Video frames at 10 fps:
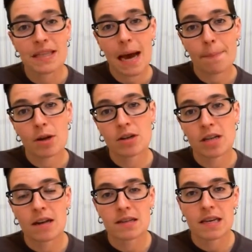Zapier
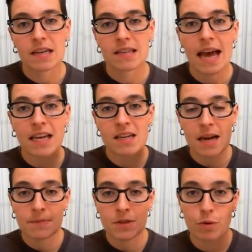does is
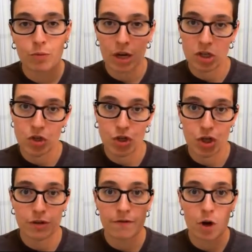anytime someone
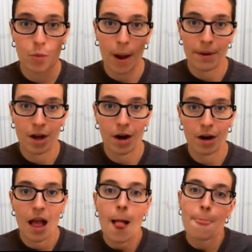registers for your webinar,
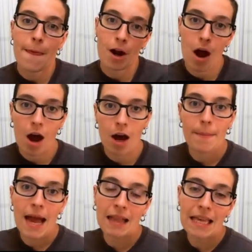they're
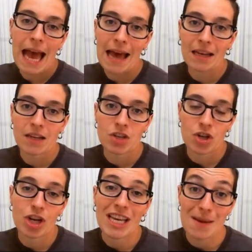automatically added to
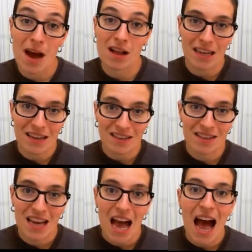your email
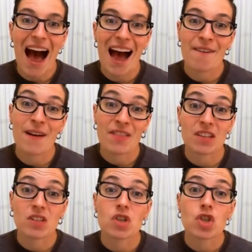list. I find
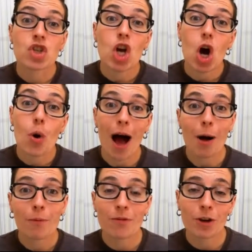this so
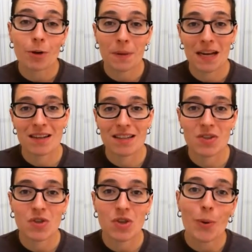helpful because
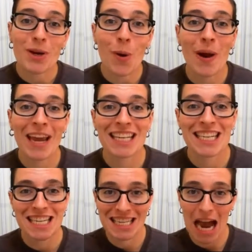it's so annoying
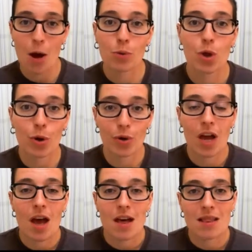to download
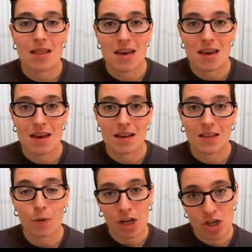the
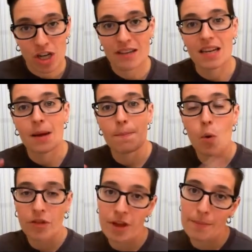spreadsheets and
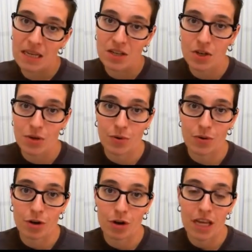import them into
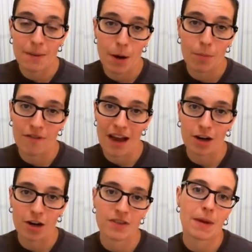your email
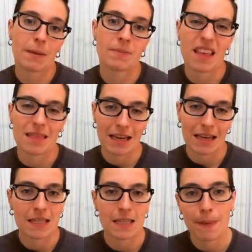provider. Sometimes they think
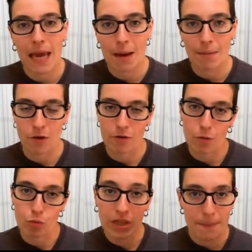it's spam if you have a
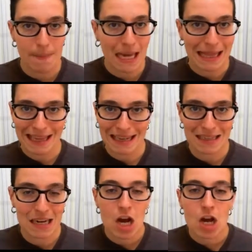really big
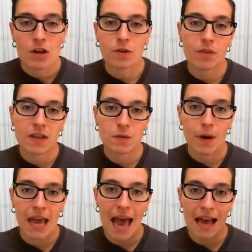list. So this
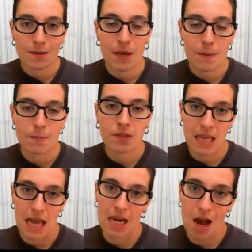way, as people
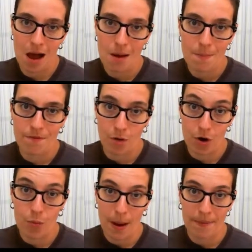sign up for
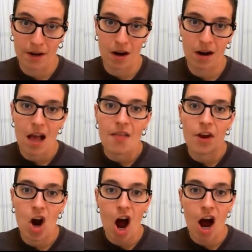your webinar,
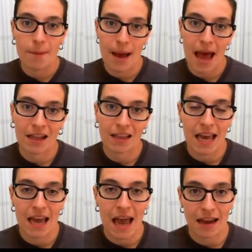they're
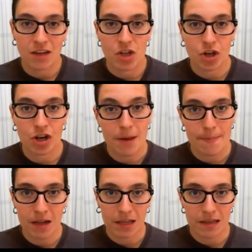automatically added to your
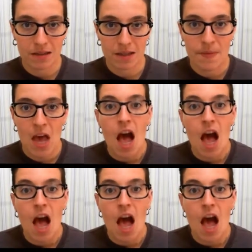email list.